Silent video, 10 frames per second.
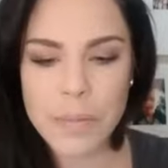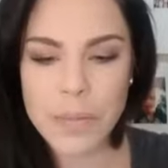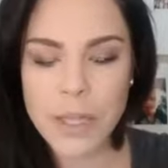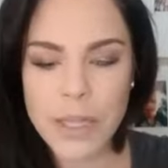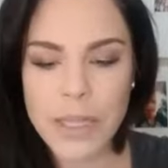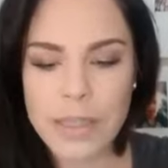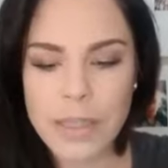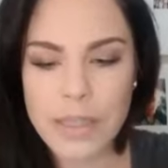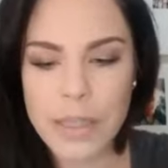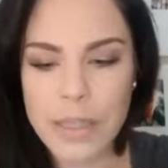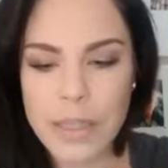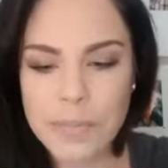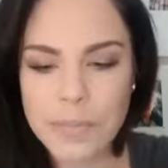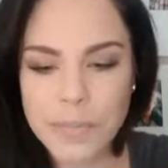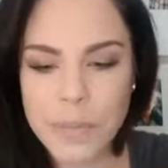So I like to see
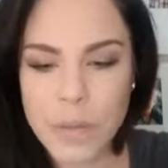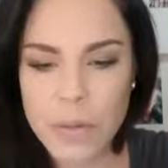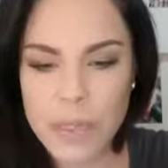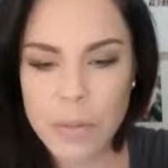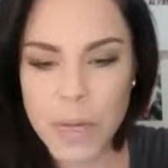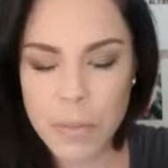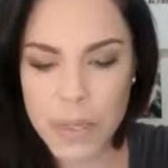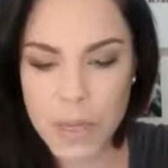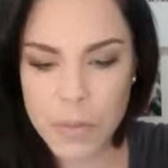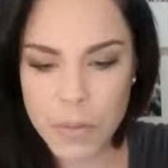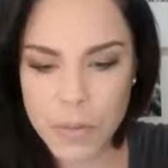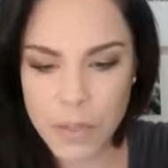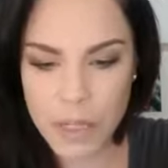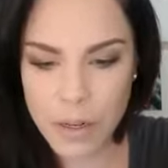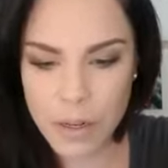what's popping up over
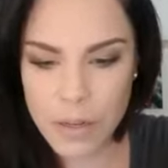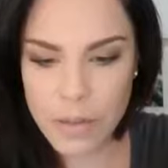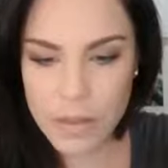there.